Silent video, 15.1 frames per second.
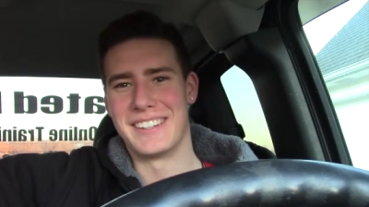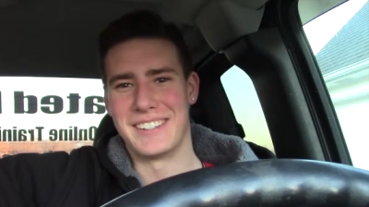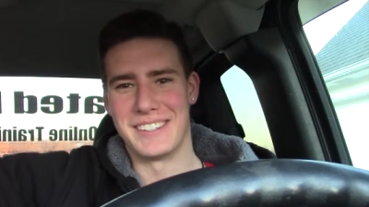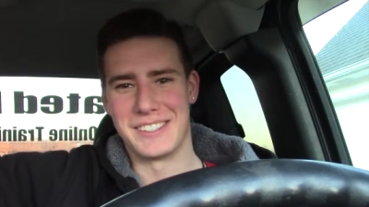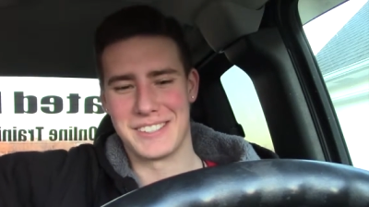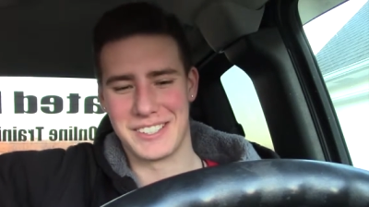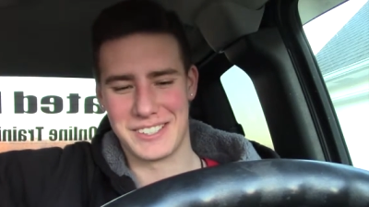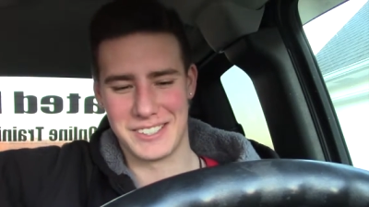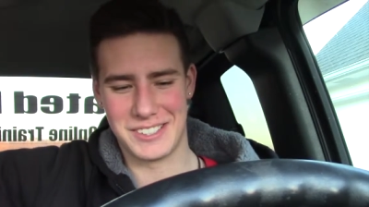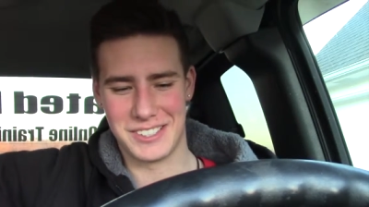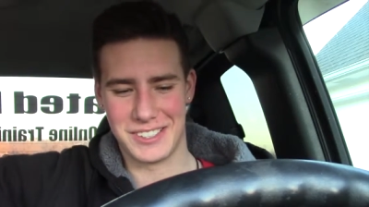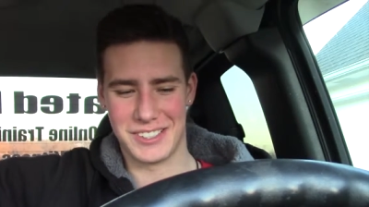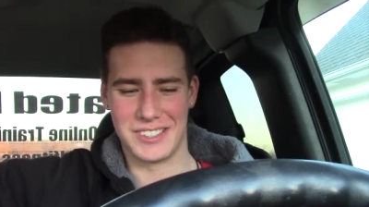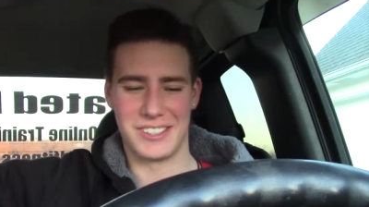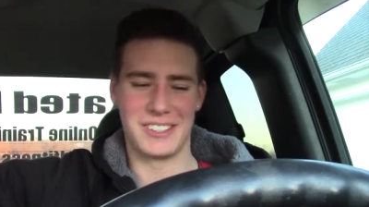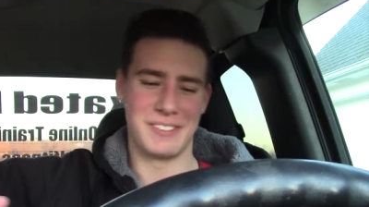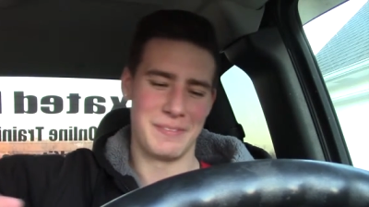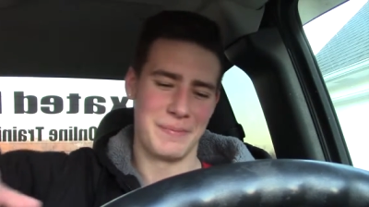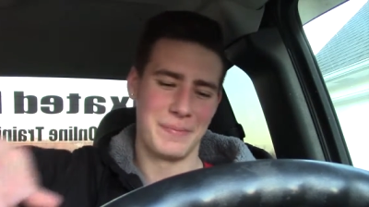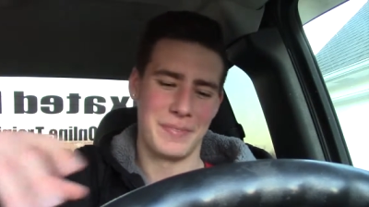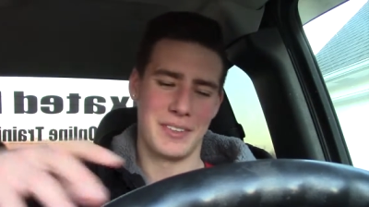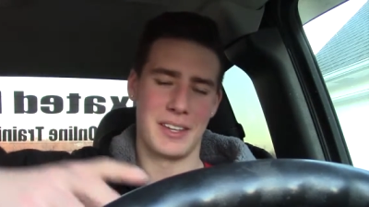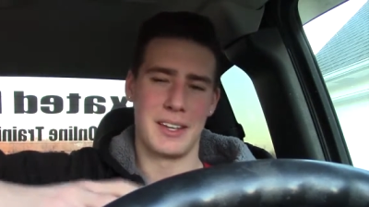That thing is so good.
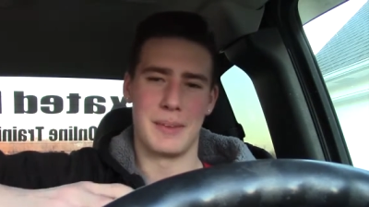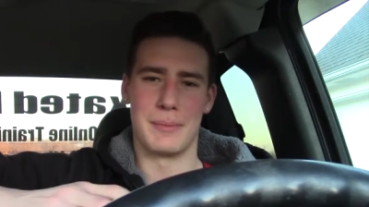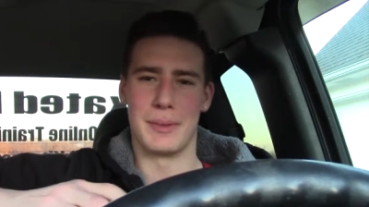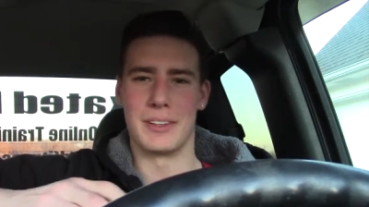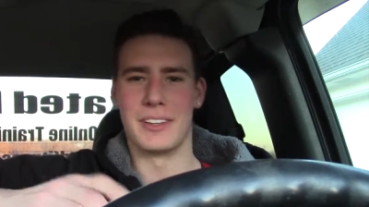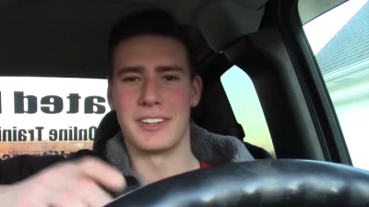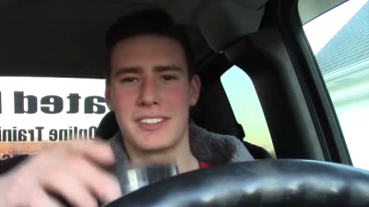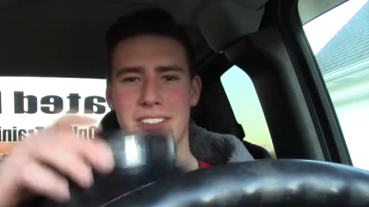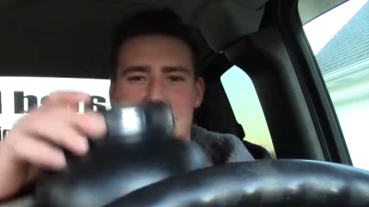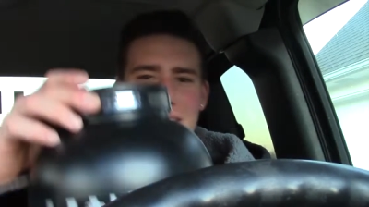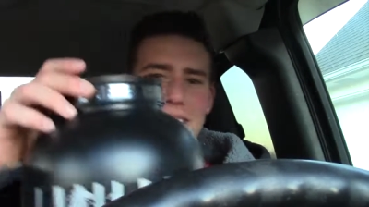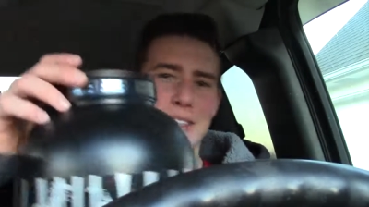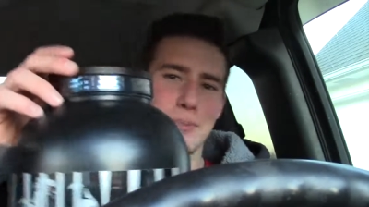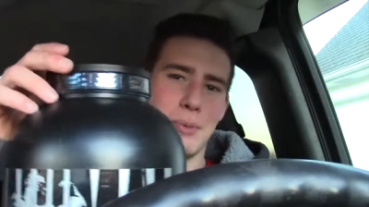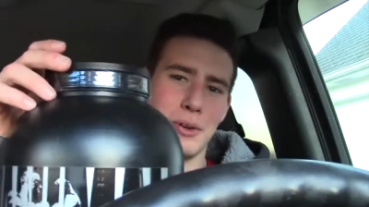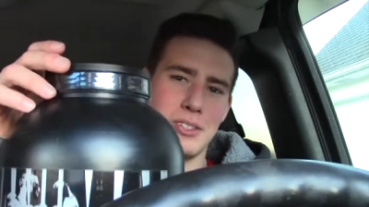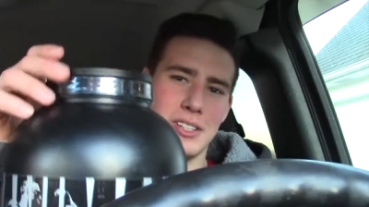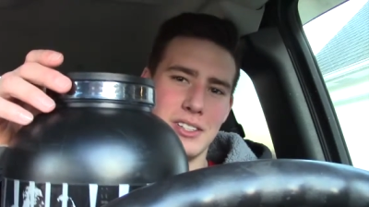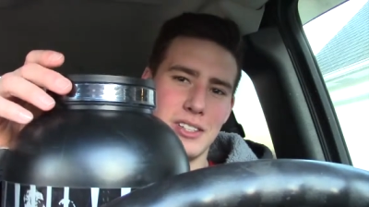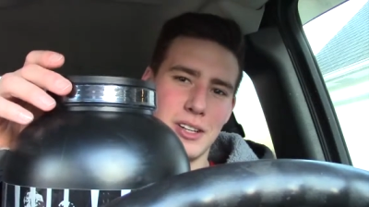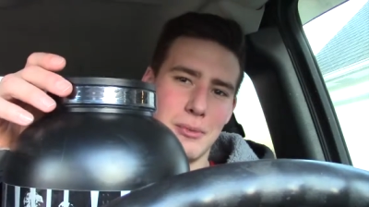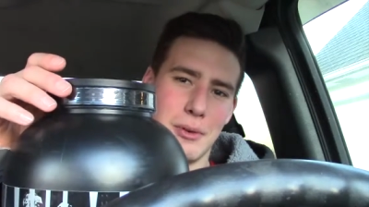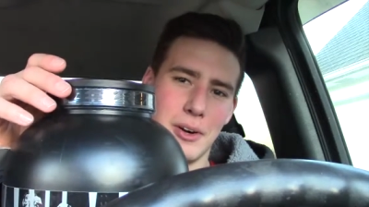But look, check out this protein
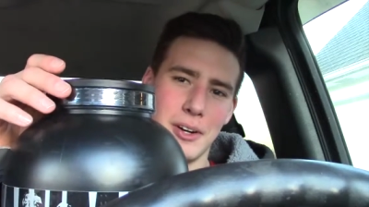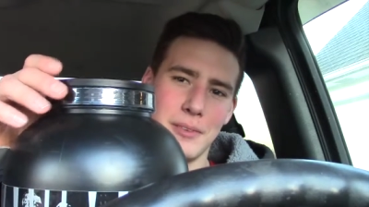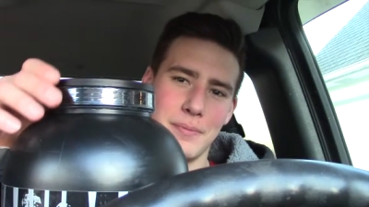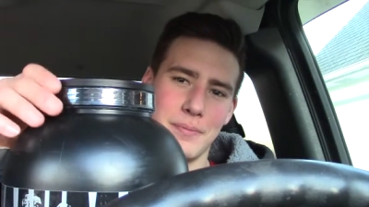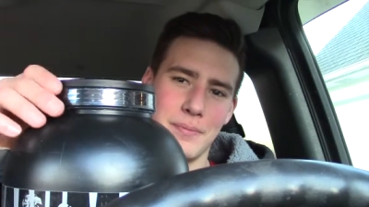tub, all right?